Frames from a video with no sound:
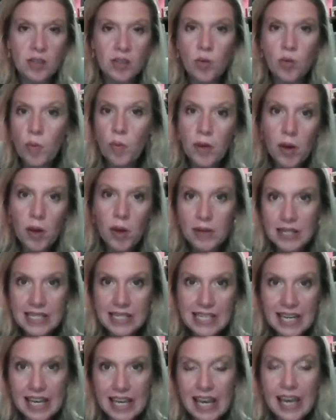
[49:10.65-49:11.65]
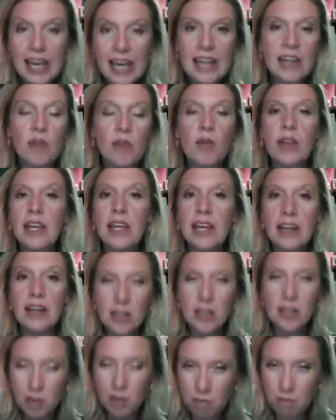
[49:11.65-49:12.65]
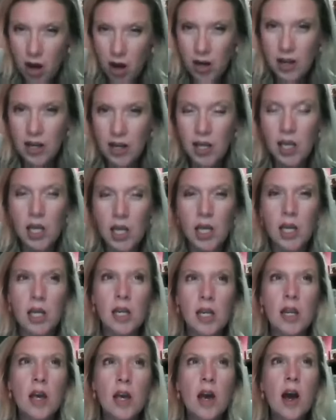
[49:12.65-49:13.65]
So we'll be able to dig in and really get into some marketing and